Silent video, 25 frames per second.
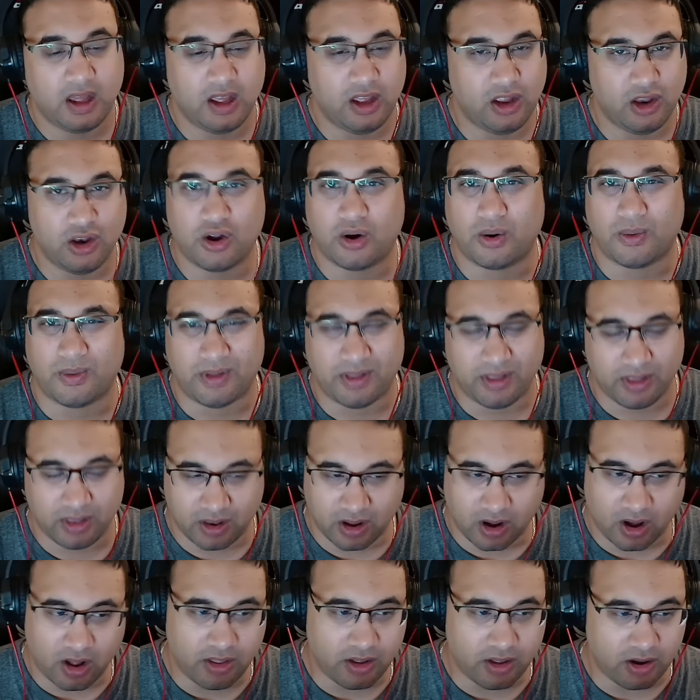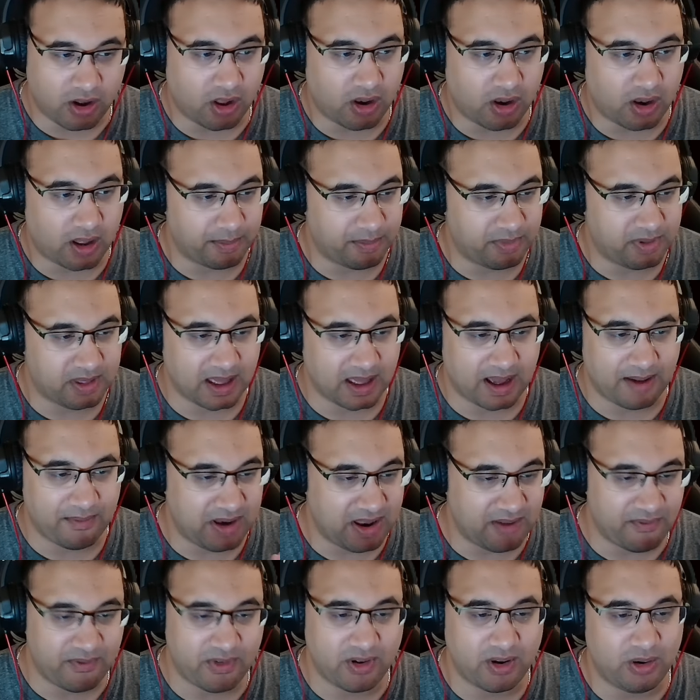know, all the collabs I've
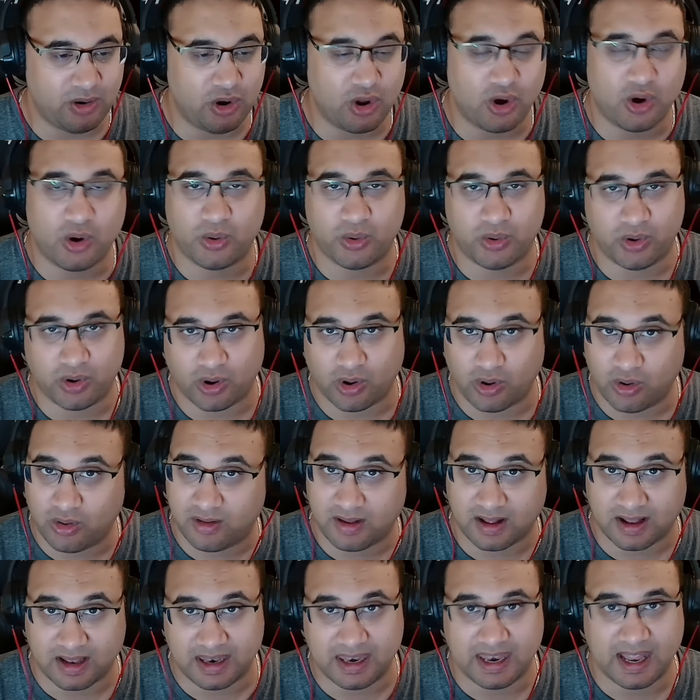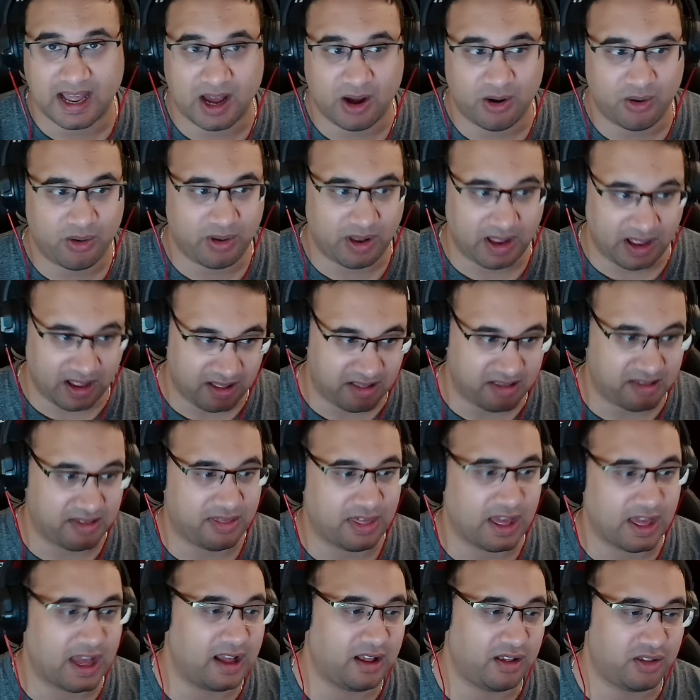never known until now is
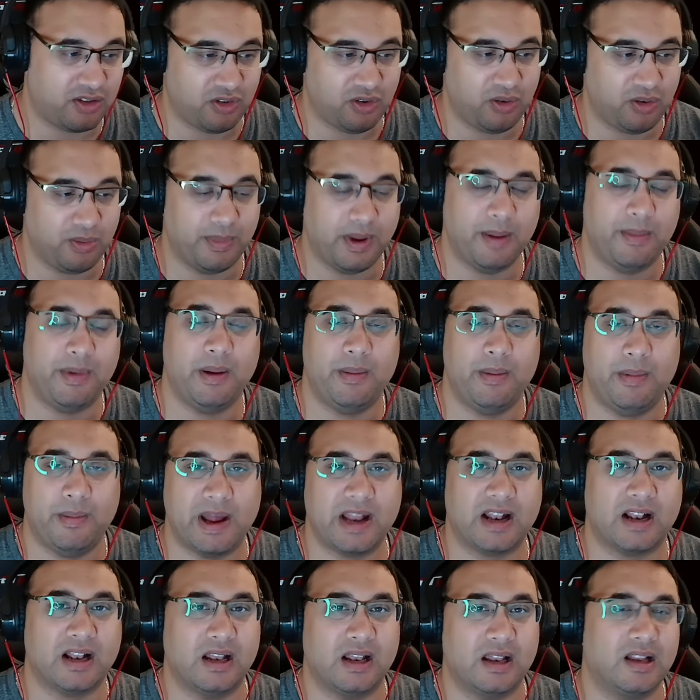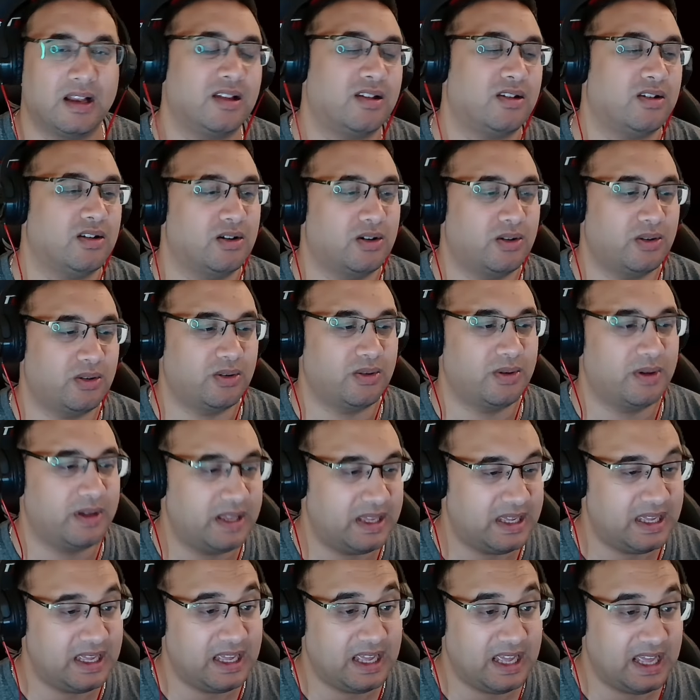thanks to Baby Metal. So,
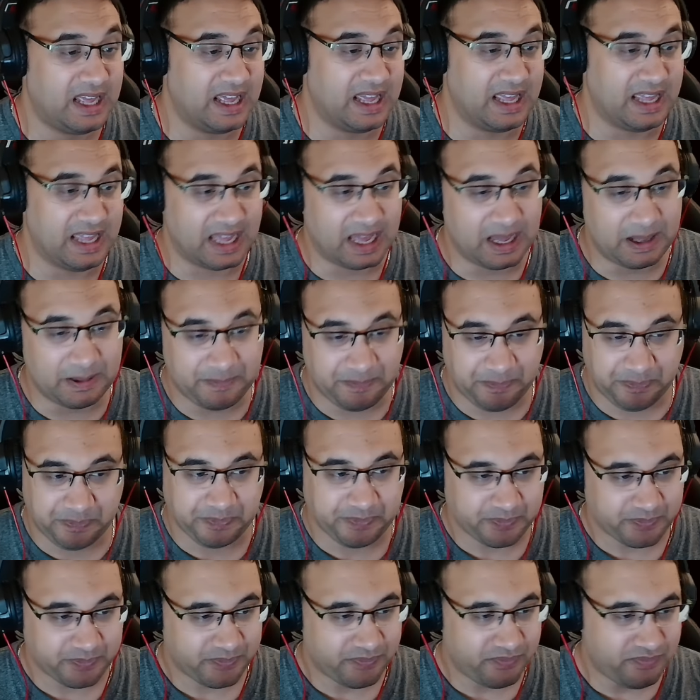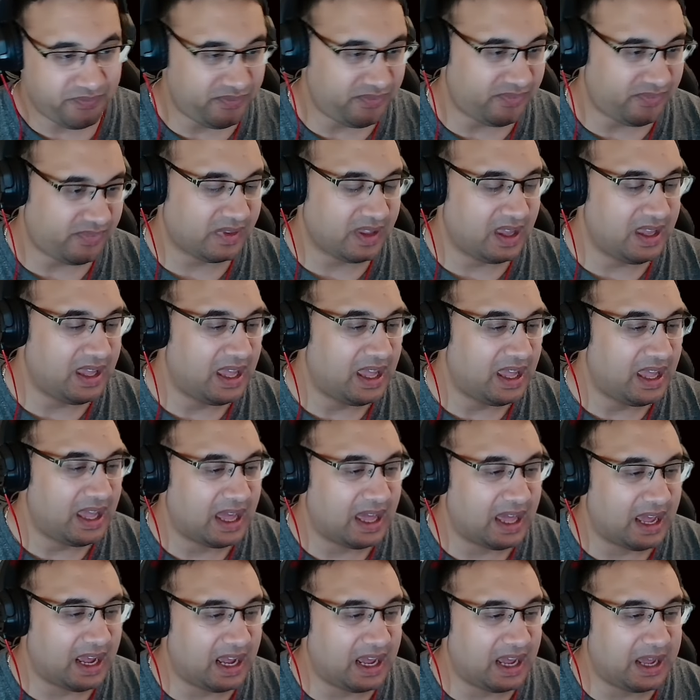yeah.
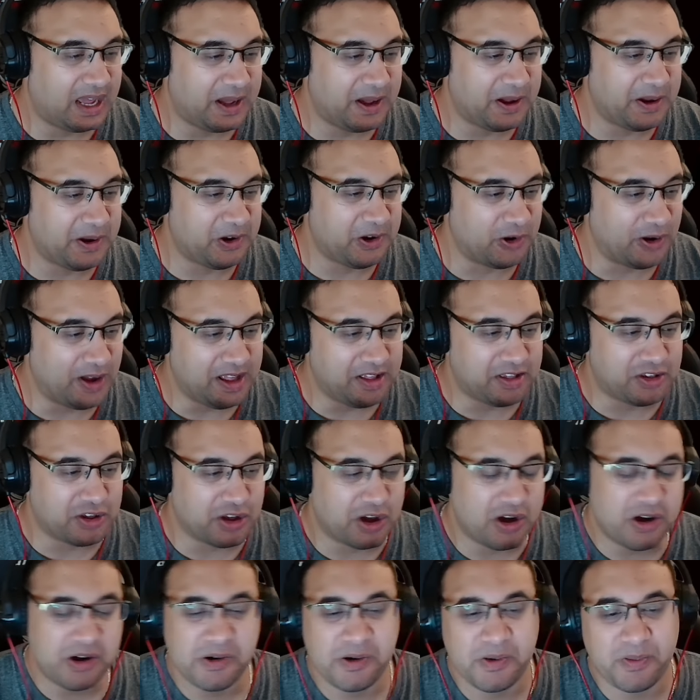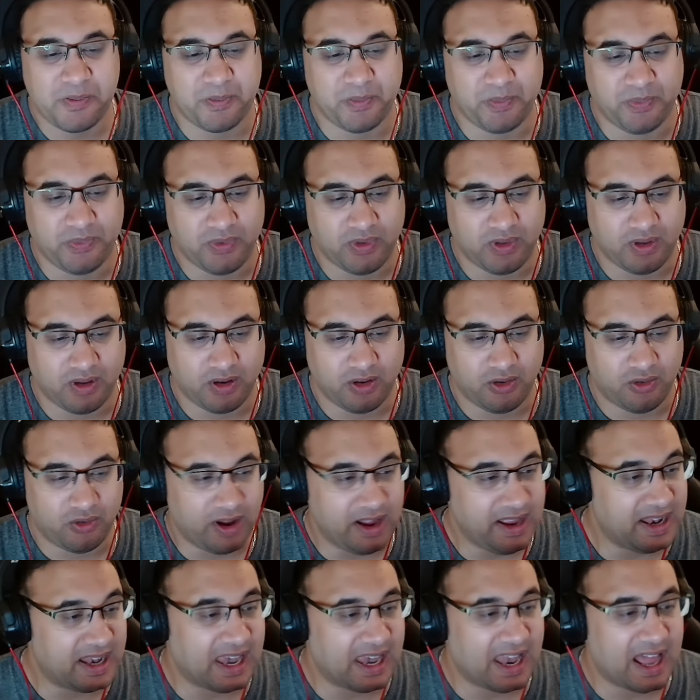Uh, great song,
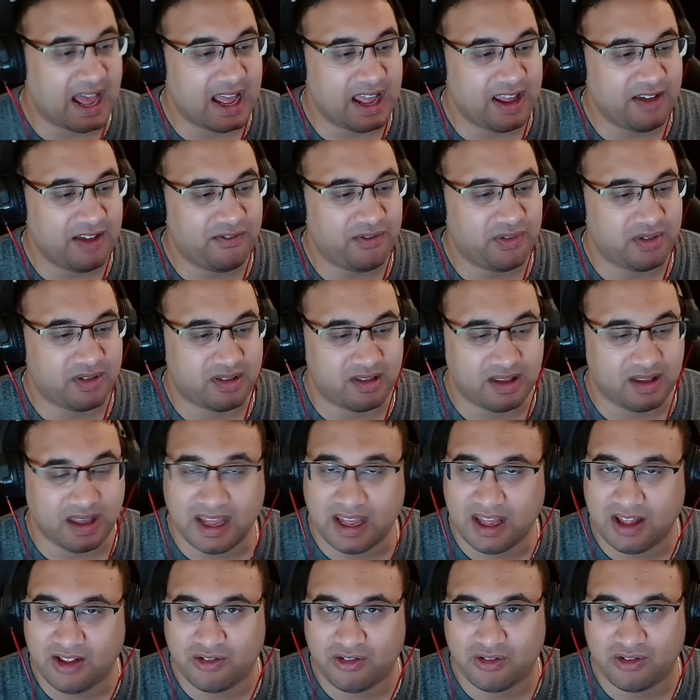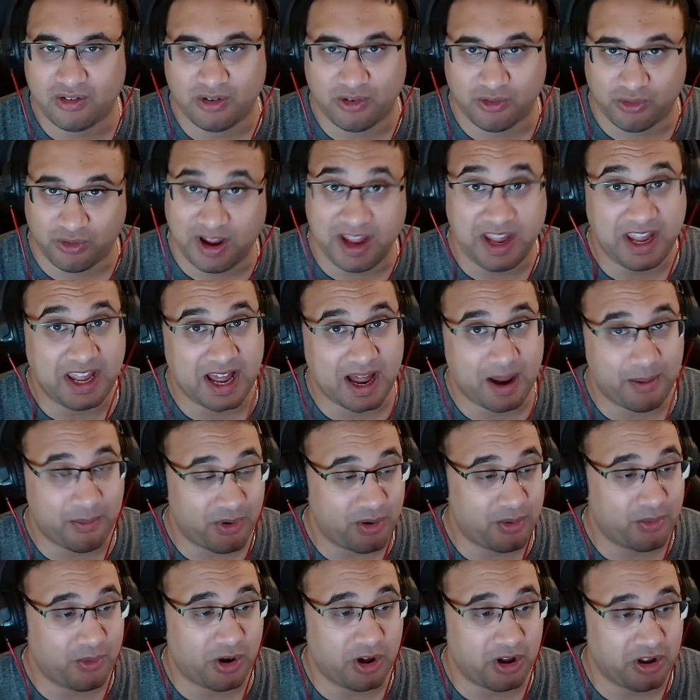great live stage, great
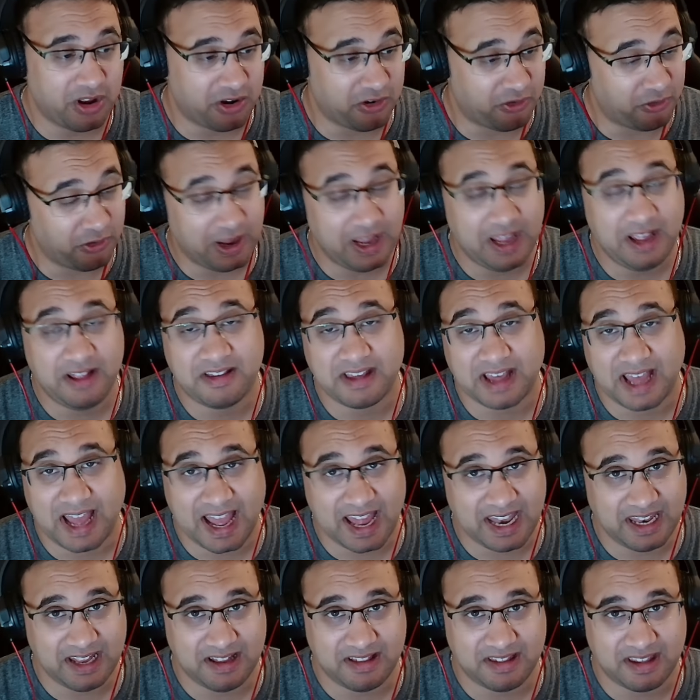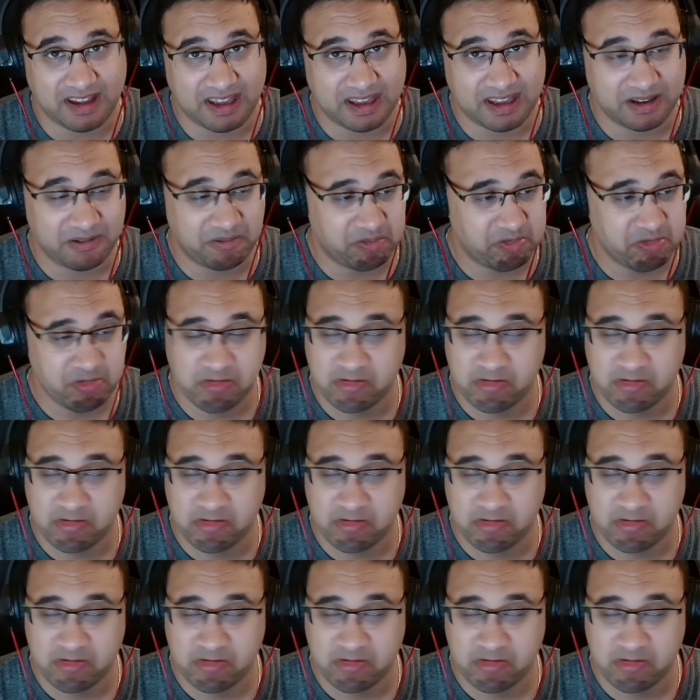camera work, great editing,